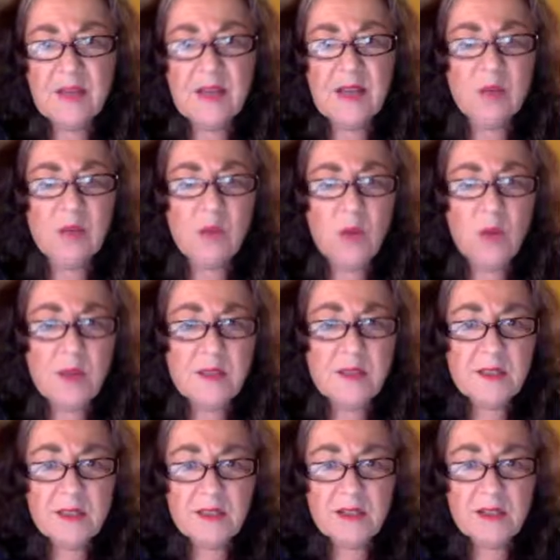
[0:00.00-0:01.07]
And
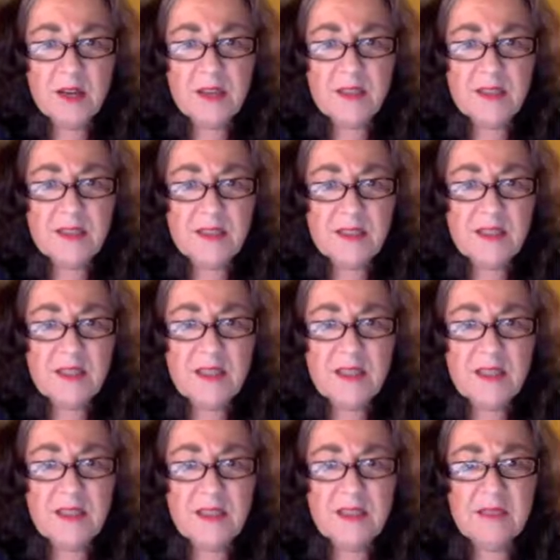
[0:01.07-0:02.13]
once the
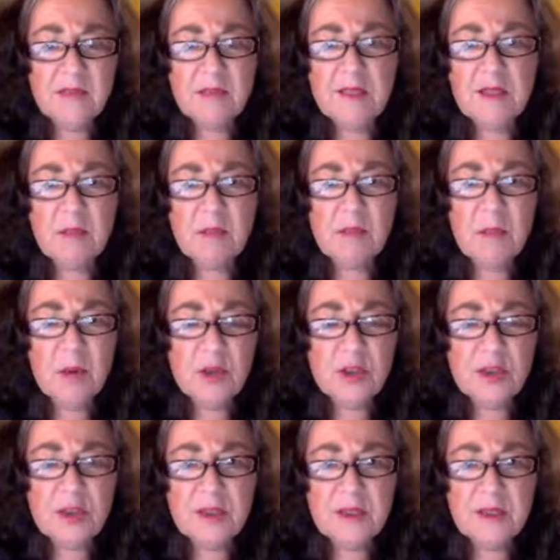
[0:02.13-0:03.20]
toxicity, the
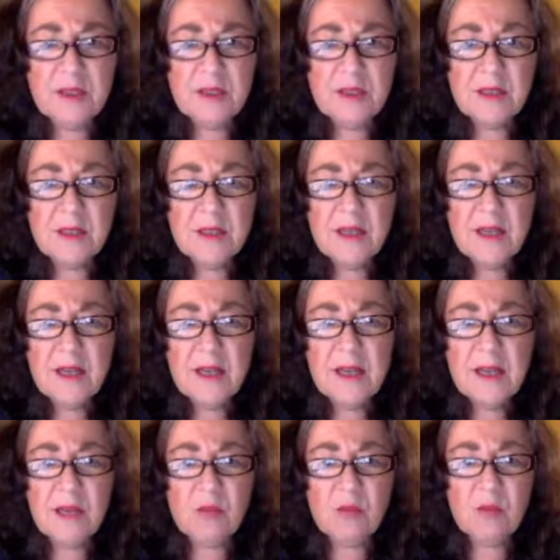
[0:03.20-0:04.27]
emotions,
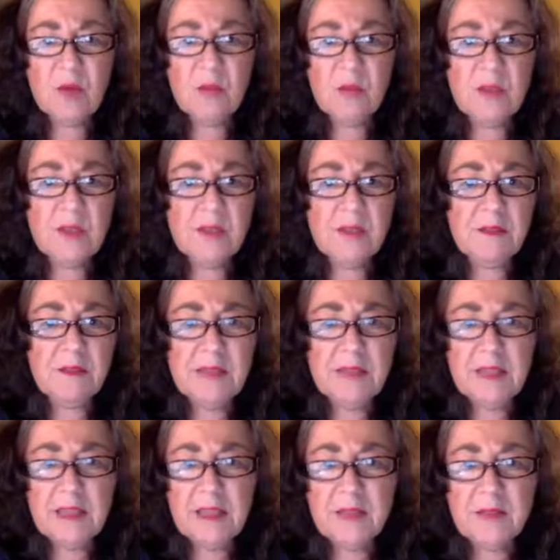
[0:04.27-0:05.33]
and what we
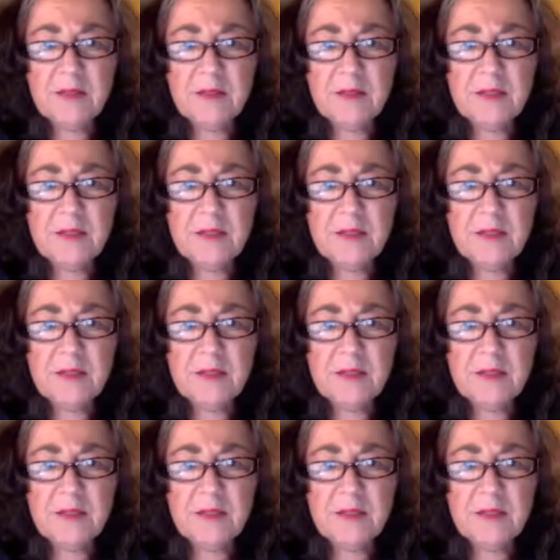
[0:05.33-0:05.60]
think of